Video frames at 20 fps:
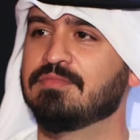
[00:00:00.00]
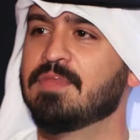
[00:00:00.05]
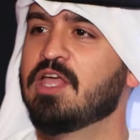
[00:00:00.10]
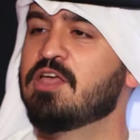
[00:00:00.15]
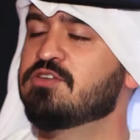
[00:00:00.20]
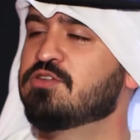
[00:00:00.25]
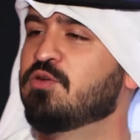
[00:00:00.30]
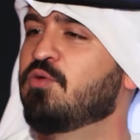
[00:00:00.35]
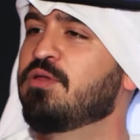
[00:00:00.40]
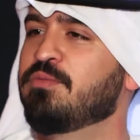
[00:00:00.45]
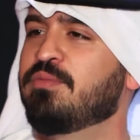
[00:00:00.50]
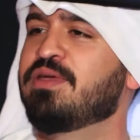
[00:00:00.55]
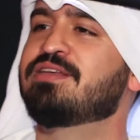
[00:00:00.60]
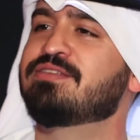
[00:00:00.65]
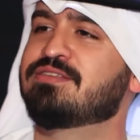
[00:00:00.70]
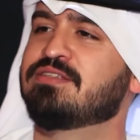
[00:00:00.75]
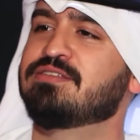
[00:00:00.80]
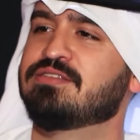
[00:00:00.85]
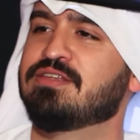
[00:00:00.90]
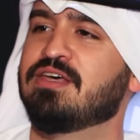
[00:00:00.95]
So what makes
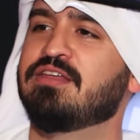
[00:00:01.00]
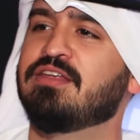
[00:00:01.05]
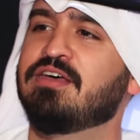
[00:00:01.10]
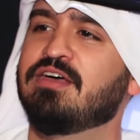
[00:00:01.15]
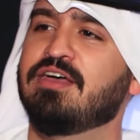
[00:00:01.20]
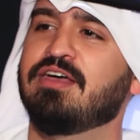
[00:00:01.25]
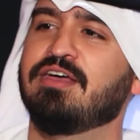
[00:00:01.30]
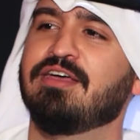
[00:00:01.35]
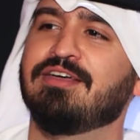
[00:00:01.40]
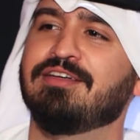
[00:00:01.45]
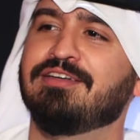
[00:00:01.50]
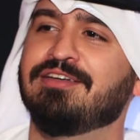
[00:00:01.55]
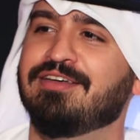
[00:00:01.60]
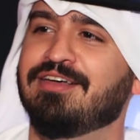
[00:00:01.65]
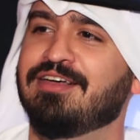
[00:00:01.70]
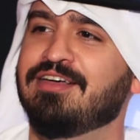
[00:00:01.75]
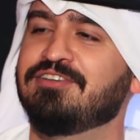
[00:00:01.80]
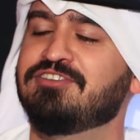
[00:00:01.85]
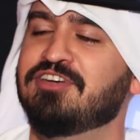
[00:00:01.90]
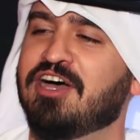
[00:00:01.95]
Zinzana
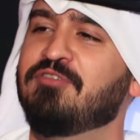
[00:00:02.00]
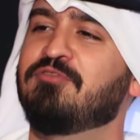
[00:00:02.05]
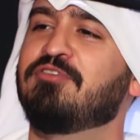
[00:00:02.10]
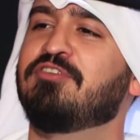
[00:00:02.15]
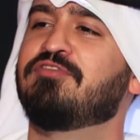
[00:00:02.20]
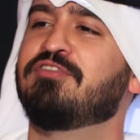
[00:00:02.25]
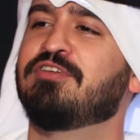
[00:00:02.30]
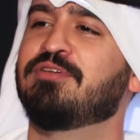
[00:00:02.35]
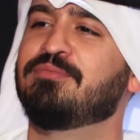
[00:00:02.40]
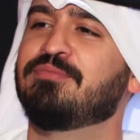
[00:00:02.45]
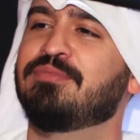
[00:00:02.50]
a genre film?